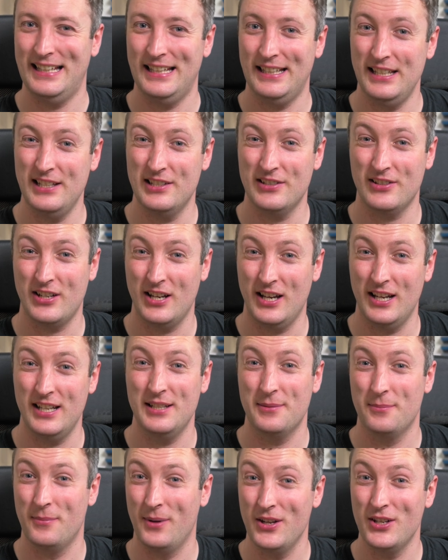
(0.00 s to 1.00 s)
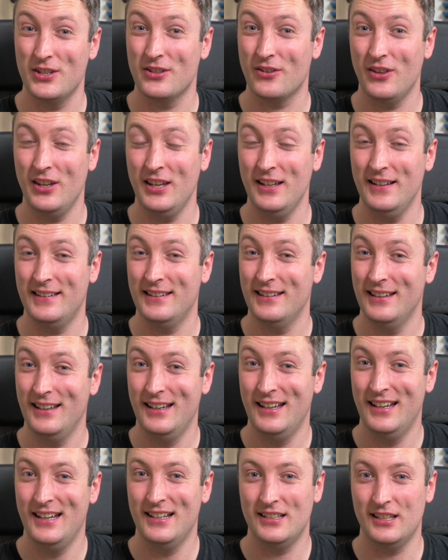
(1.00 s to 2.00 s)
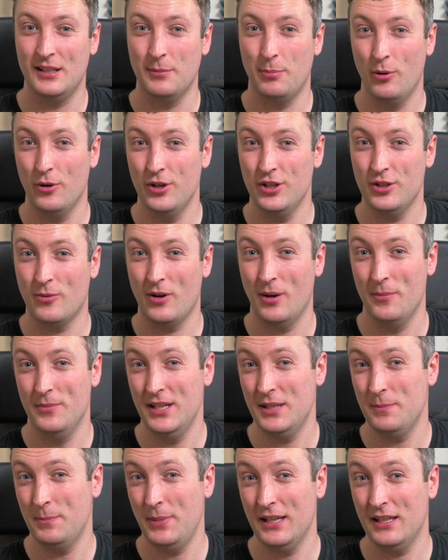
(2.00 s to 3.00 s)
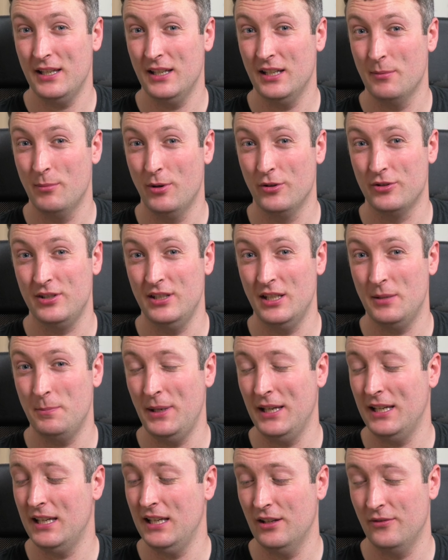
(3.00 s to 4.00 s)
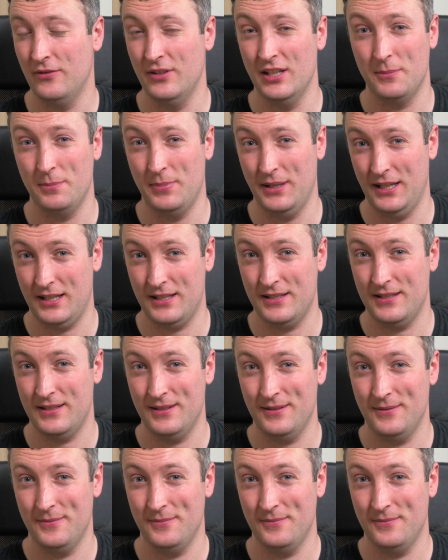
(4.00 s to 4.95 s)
these are kind of minor things, to the point where I'm nitpicking the most nitpicky of nitpicks.